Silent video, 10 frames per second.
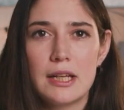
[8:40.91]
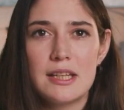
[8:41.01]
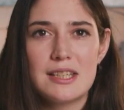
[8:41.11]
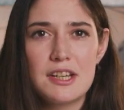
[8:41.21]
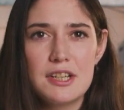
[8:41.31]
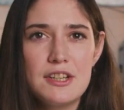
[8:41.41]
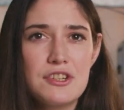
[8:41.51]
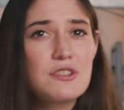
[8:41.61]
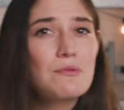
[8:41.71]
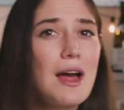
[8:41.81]
It's actually
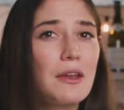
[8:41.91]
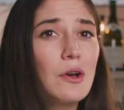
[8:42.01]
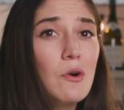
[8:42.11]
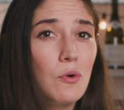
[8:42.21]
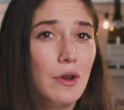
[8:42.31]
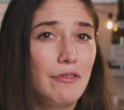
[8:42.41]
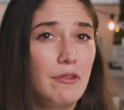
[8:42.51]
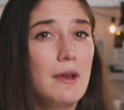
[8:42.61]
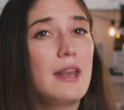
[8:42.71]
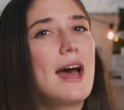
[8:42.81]
just around the corner
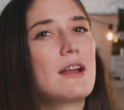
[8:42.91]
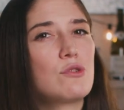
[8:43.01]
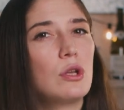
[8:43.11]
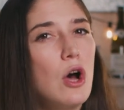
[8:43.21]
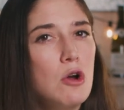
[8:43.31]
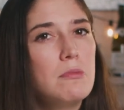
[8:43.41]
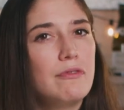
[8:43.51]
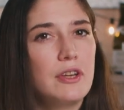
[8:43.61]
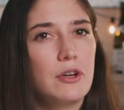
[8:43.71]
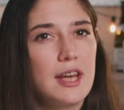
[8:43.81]
from the natural home
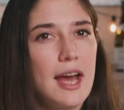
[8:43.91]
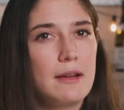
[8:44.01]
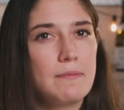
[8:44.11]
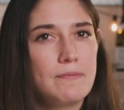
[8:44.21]
of Viognier.